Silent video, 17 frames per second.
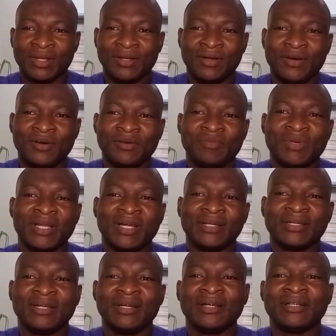
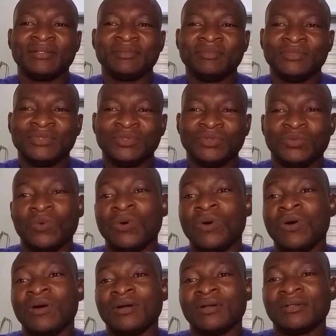Gallbladder
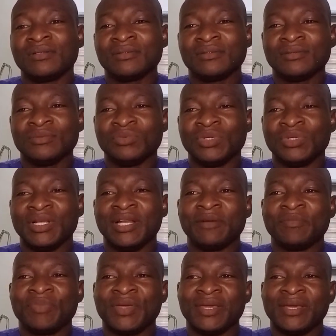wall will
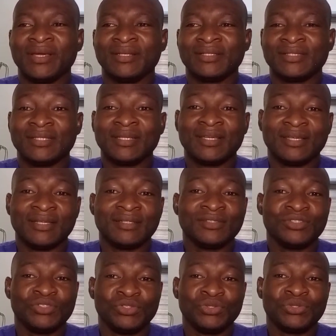appear
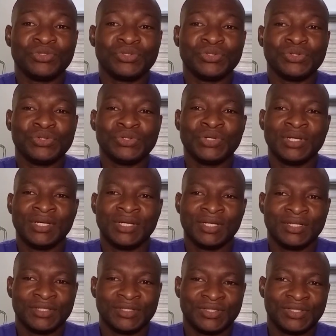thickened due to
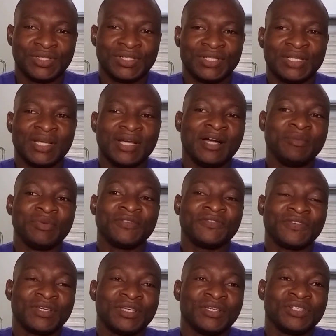signal
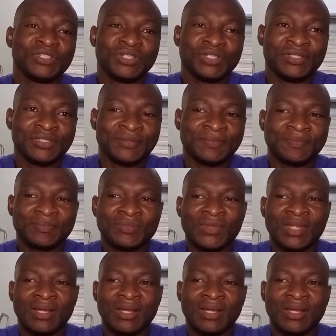amplification